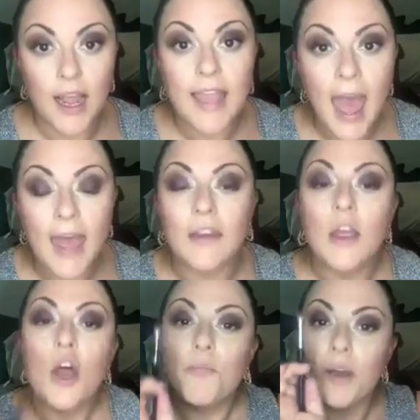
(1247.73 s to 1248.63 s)
Again,
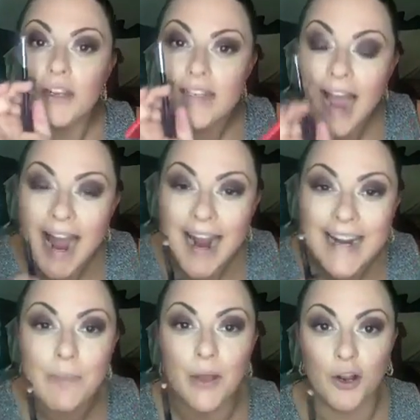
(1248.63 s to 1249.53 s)
put a
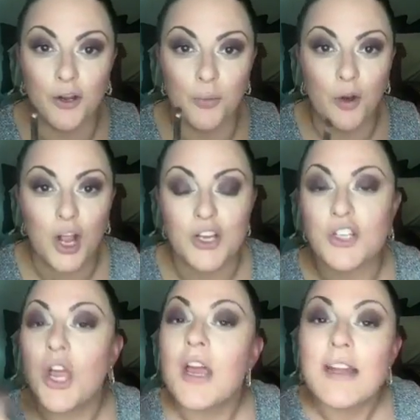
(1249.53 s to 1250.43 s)
tiny bit on your brush,
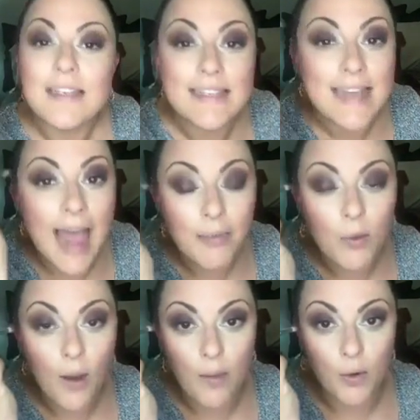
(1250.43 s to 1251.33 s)
dab it
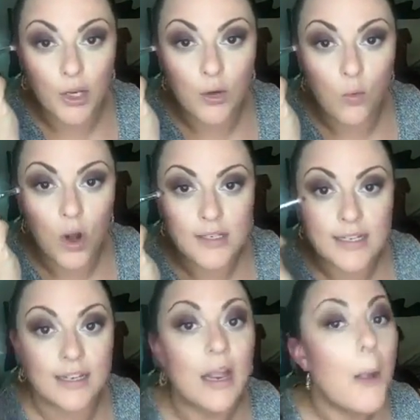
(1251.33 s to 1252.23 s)
right where you want
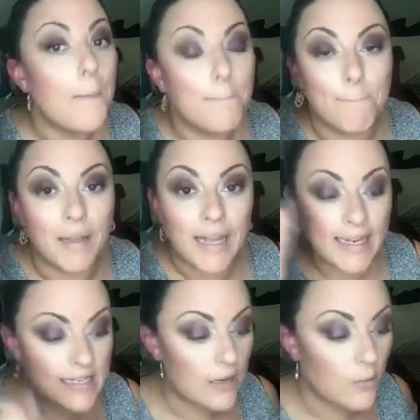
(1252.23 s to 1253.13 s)
it,
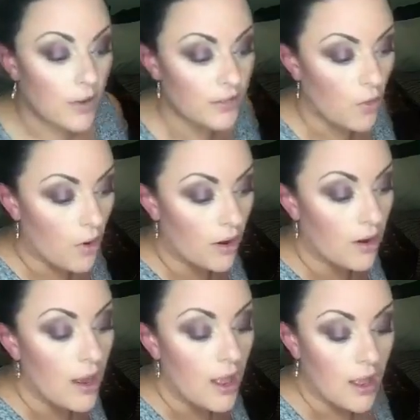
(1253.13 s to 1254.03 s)
blend it with
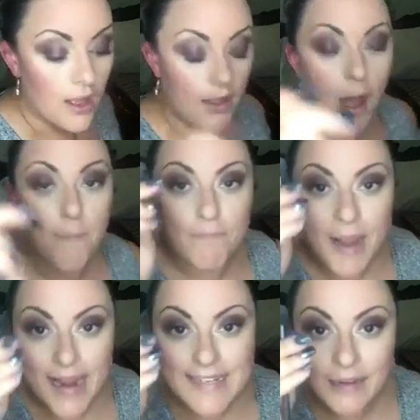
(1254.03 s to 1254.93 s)
your
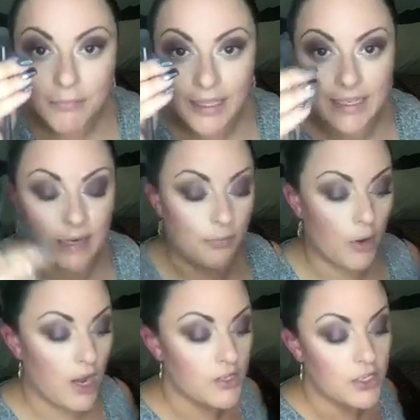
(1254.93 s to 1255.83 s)
amazing blending
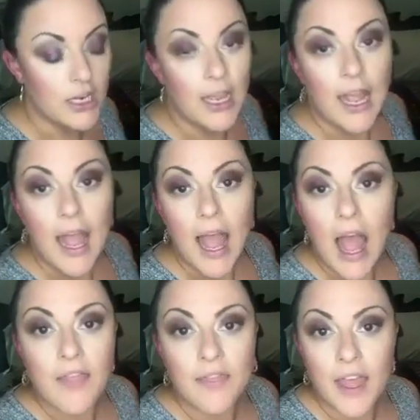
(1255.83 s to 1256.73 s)
brush,
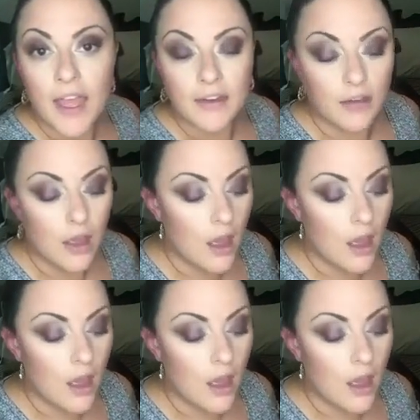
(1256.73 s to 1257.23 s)
and then